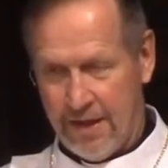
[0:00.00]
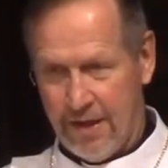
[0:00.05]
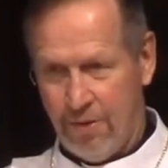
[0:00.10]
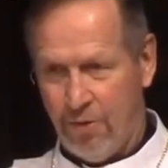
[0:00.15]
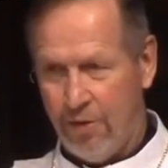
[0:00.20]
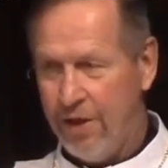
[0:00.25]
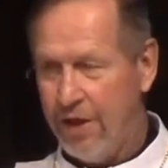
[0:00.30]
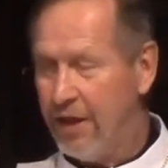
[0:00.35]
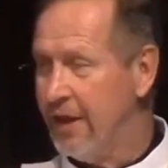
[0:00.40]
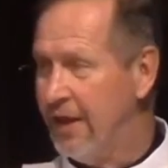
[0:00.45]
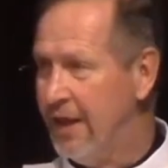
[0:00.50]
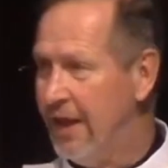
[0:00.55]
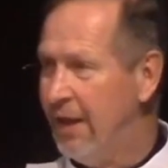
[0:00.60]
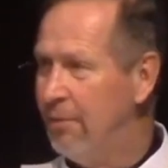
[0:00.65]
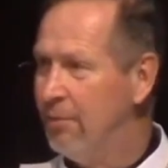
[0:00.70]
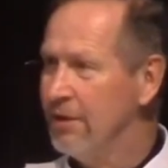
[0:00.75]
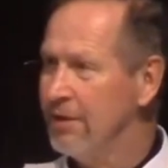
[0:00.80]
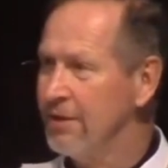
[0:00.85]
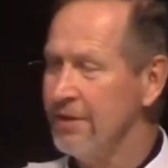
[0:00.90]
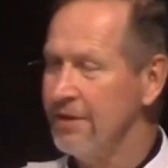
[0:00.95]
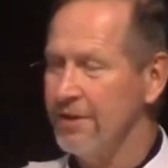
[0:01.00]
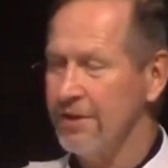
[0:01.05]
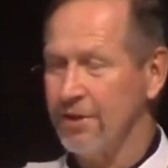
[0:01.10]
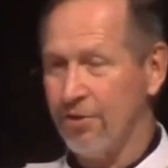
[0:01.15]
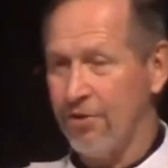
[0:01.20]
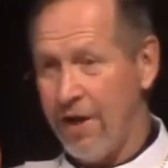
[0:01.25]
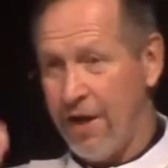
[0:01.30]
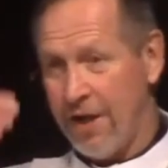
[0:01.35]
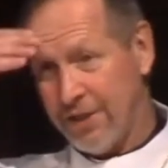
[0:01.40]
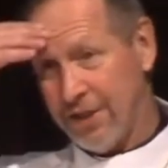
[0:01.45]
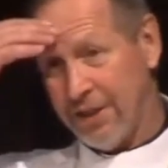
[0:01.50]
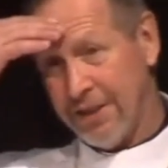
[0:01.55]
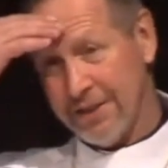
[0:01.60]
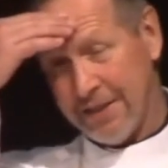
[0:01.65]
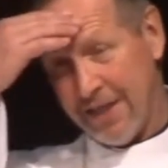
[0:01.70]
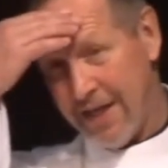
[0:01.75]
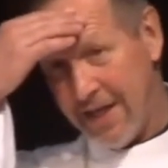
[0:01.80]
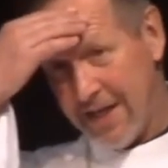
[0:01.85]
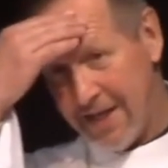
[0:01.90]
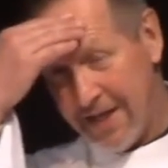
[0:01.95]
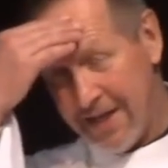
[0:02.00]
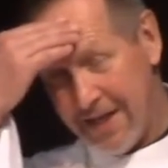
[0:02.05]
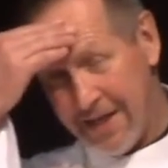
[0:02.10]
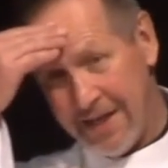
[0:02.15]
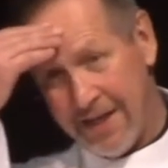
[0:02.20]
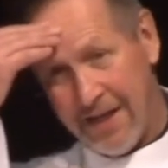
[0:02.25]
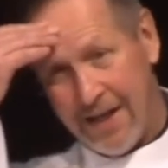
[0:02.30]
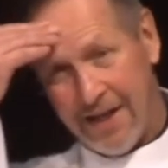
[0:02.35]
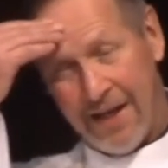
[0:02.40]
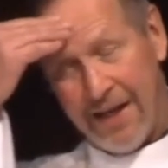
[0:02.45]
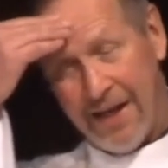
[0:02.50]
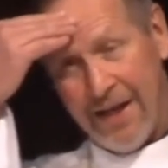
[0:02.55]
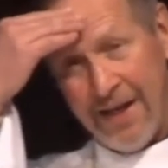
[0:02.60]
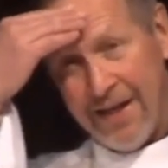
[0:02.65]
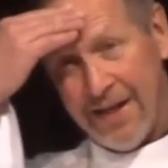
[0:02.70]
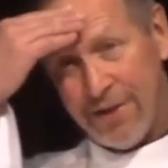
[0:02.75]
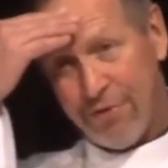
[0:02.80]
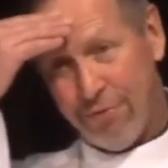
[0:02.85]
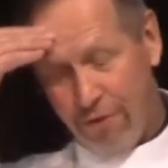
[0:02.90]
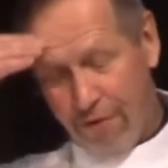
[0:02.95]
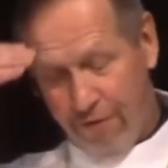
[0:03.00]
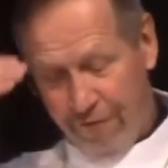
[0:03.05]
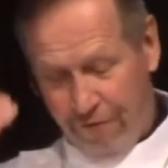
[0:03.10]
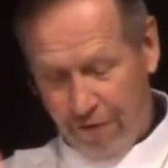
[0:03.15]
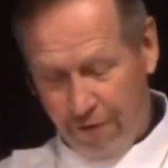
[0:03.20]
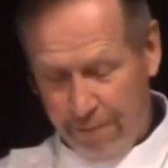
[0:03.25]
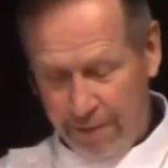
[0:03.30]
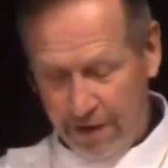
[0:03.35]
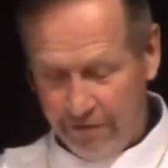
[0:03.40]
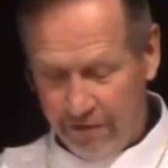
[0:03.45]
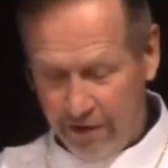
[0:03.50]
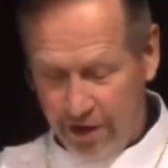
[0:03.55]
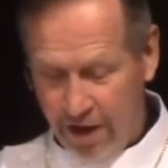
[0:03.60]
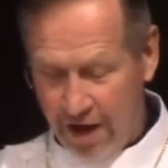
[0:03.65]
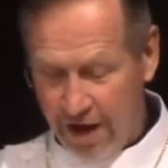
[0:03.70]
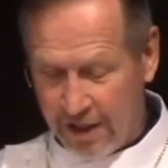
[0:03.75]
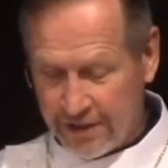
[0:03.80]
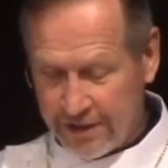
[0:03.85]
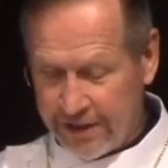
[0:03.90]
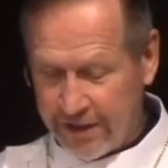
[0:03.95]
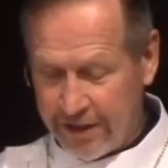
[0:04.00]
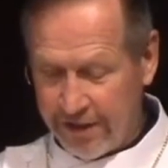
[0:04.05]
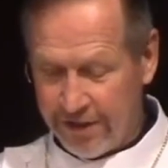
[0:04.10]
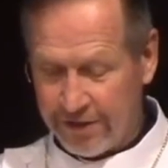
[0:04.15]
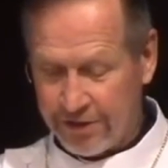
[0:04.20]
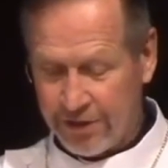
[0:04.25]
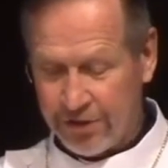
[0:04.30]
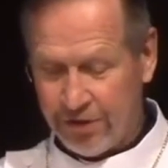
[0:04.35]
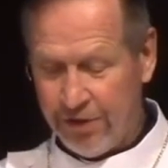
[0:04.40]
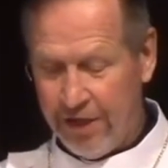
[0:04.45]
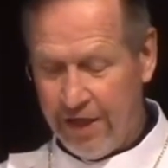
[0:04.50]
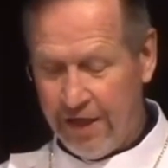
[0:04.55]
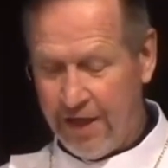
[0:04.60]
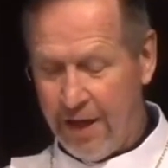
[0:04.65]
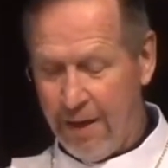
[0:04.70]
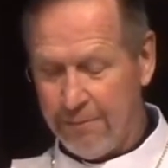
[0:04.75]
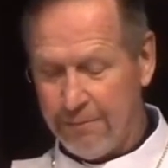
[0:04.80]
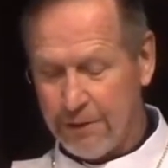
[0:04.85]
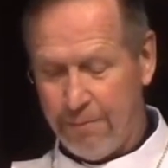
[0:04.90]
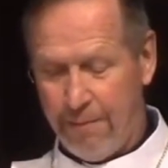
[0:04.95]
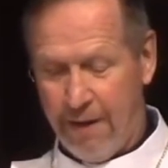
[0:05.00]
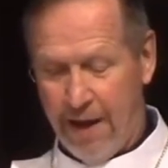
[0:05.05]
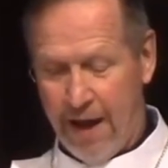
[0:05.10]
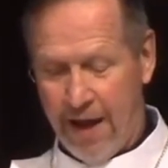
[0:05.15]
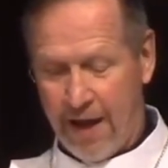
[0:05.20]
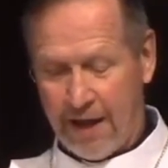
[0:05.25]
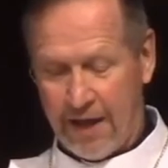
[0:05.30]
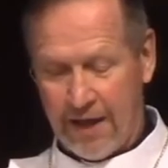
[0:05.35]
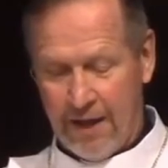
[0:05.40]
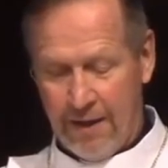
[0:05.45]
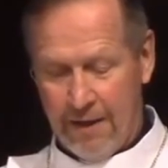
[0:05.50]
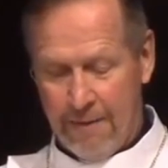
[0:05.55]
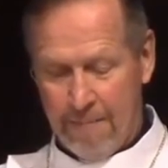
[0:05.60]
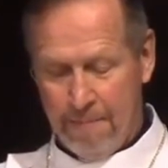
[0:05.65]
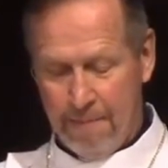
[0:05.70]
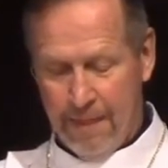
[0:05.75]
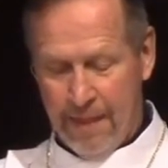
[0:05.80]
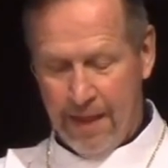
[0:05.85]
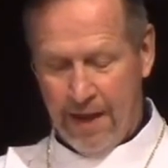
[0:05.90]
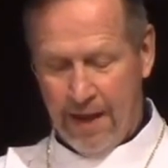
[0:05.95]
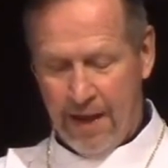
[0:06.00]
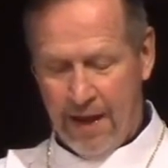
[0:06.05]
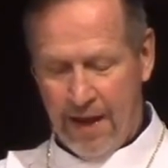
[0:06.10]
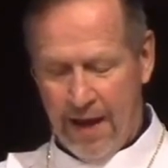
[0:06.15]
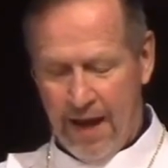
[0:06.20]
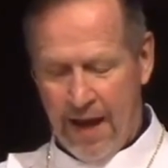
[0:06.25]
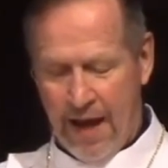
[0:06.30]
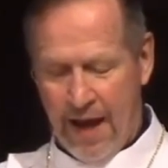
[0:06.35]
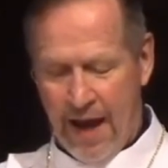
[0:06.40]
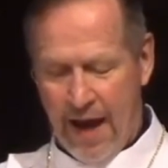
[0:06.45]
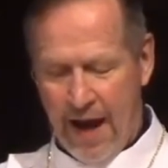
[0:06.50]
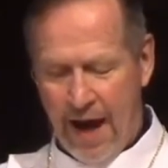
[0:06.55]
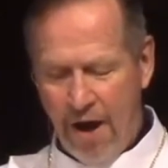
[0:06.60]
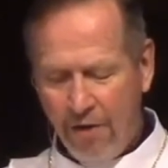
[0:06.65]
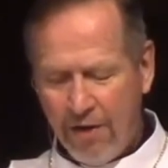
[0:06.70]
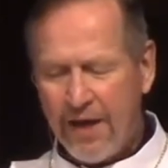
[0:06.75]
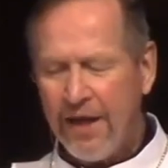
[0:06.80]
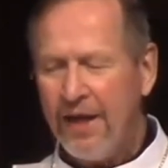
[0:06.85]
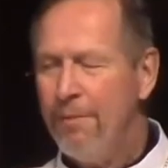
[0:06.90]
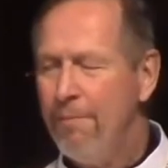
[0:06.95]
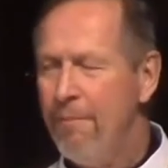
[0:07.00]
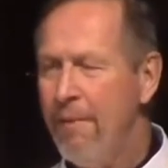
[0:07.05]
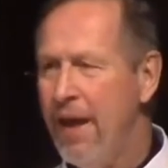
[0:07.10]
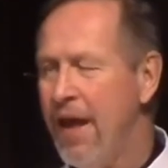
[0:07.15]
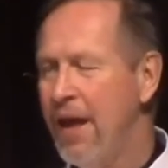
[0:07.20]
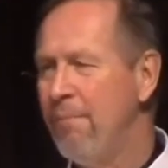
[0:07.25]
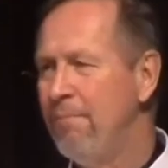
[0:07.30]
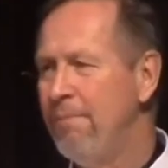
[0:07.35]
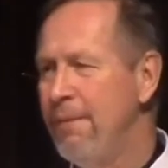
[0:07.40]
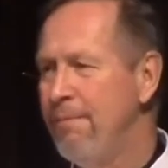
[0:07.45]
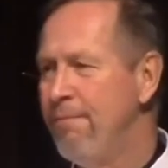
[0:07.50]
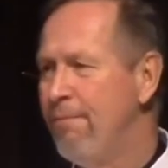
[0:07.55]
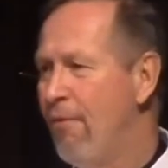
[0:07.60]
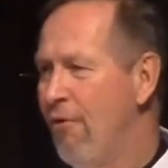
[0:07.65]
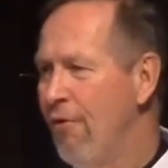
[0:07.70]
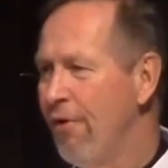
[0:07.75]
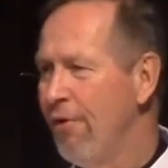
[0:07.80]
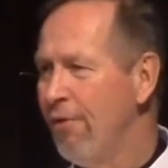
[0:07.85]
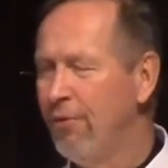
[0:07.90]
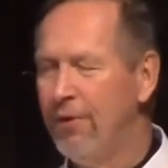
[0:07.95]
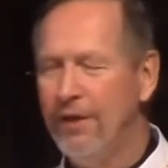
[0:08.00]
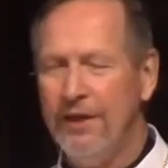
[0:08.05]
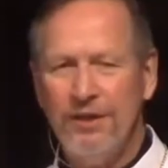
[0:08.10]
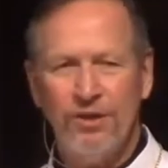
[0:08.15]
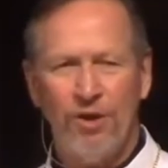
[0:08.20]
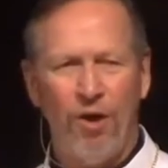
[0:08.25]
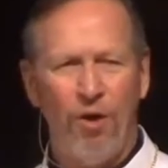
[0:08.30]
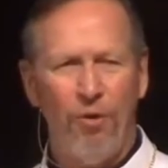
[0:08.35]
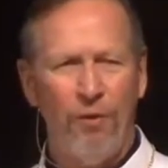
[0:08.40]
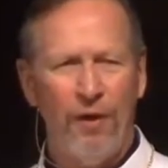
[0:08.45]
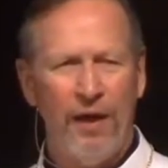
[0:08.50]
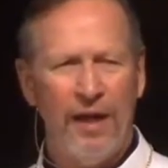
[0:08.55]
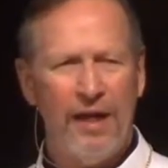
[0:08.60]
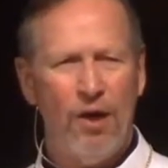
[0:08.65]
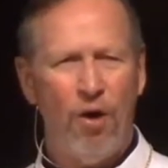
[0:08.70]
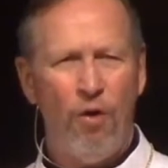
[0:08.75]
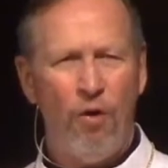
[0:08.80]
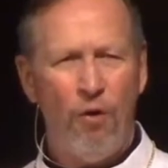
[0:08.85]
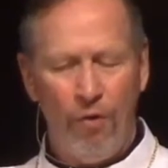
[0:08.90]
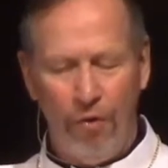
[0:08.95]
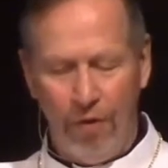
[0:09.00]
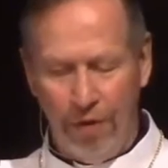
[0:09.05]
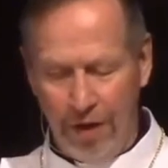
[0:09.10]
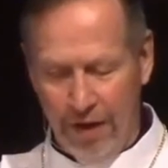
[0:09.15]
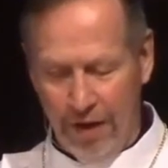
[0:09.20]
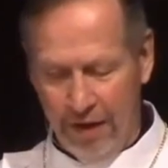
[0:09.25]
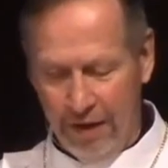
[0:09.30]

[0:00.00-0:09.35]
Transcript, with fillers: Well, Nicodemus is scratching his head and thrown for a bit of a loss here, so he comes back. How can a man be born when he's already old?